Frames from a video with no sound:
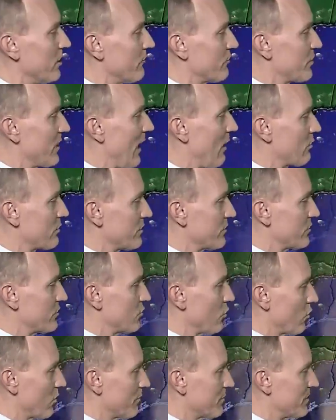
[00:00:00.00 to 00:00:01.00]
of showers and
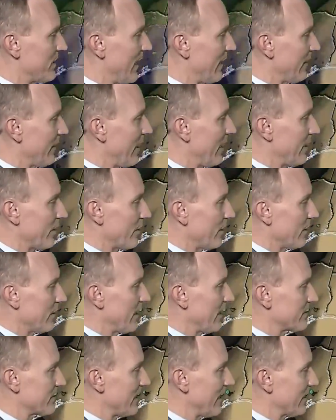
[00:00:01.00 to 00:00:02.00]
storms down in that area.
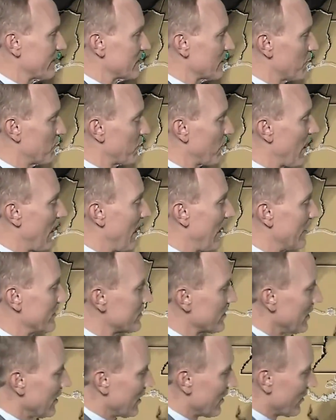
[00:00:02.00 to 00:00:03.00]
That's not a
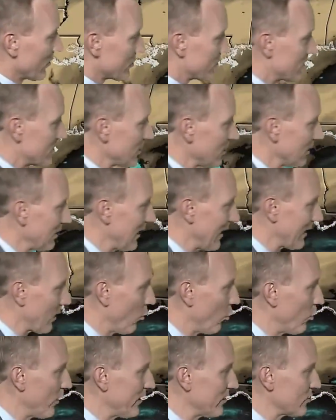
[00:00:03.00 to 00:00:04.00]
surprise. There's still a lot of
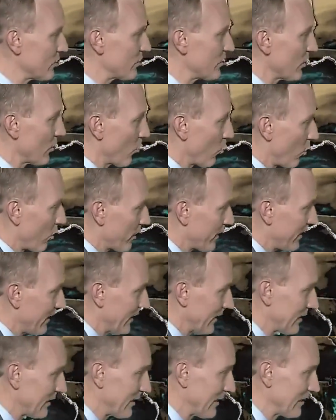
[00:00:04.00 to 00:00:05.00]
wind shear working
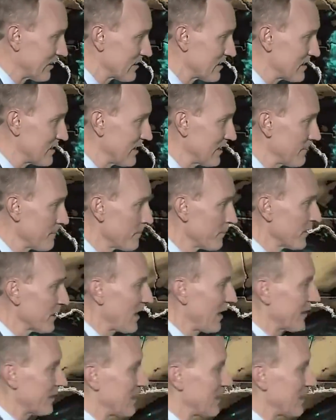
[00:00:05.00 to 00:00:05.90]
against it, kind of